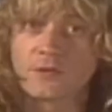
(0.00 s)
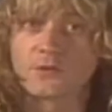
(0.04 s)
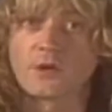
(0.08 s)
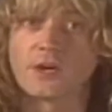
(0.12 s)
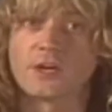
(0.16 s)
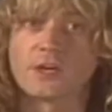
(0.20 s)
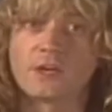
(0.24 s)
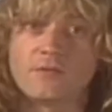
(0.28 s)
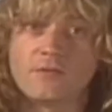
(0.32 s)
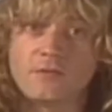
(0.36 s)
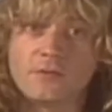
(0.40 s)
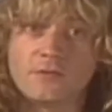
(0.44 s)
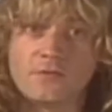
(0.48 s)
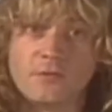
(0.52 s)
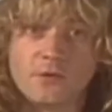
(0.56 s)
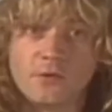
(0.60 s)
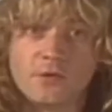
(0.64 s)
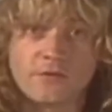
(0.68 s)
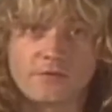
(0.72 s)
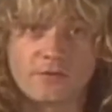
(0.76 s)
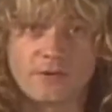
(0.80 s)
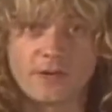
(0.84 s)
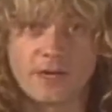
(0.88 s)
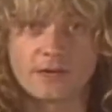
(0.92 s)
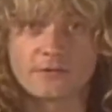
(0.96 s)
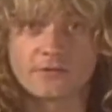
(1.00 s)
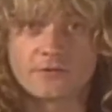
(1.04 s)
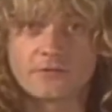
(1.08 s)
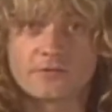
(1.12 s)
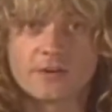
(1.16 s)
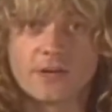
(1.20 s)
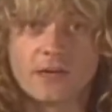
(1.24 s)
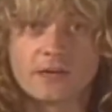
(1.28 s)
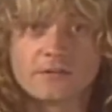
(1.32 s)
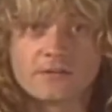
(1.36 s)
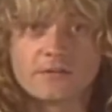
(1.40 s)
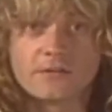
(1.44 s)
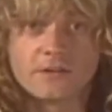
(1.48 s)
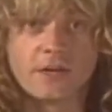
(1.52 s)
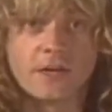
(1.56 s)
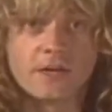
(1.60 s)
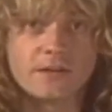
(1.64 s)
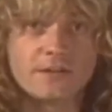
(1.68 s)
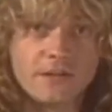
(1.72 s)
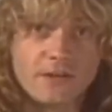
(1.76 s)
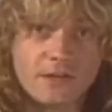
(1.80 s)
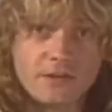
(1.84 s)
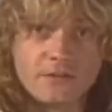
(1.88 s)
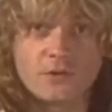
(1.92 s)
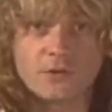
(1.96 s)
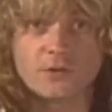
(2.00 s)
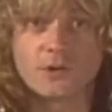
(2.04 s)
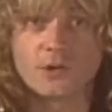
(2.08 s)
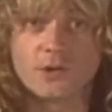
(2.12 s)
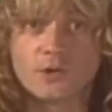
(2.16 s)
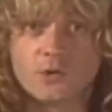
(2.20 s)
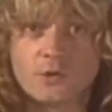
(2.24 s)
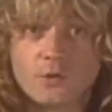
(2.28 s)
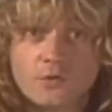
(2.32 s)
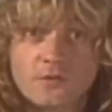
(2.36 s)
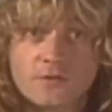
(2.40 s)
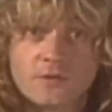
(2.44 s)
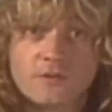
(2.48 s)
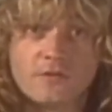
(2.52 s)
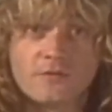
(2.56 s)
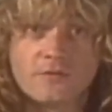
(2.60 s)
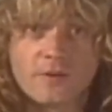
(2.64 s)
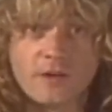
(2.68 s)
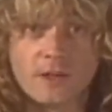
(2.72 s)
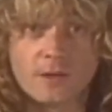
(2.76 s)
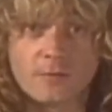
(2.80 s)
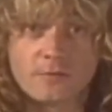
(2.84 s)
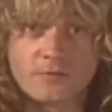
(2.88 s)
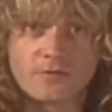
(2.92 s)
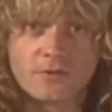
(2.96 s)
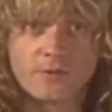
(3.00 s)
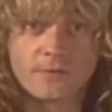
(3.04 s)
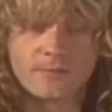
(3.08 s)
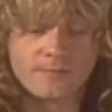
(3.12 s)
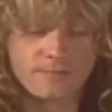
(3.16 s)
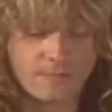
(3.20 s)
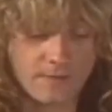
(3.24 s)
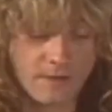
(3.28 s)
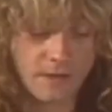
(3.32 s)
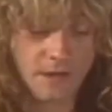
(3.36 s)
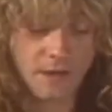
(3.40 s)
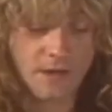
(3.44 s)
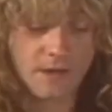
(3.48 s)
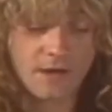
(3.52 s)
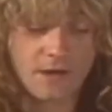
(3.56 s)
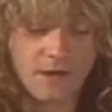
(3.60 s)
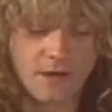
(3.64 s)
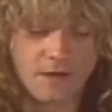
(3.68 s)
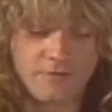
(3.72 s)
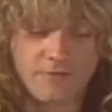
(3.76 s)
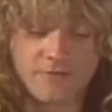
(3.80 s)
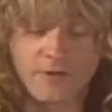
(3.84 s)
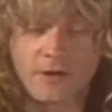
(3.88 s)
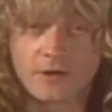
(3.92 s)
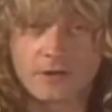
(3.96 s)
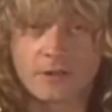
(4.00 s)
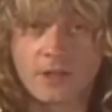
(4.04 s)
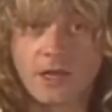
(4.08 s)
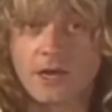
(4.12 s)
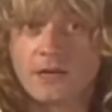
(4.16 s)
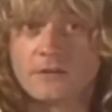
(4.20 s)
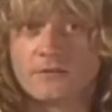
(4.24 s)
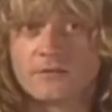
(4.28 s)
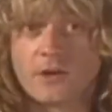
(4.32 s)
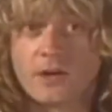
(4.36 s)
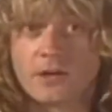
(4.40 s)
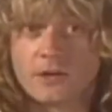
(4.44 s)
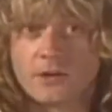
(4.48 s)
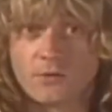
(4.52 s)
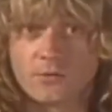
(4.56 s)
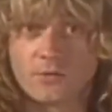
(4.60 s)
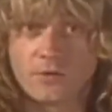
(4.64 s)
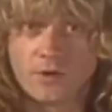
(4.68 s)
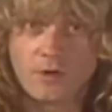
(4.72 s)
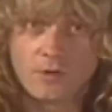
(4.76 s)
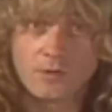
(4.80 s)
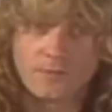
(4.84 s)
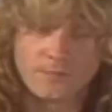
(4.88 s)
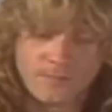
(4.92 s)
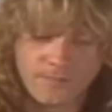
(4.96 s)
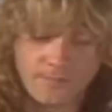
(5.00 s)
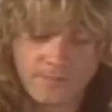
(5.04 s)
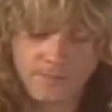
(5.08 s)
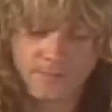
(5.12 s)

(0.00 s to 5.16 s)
try to give you a few different exercises and ideas you can use to develop some funk lines on your own.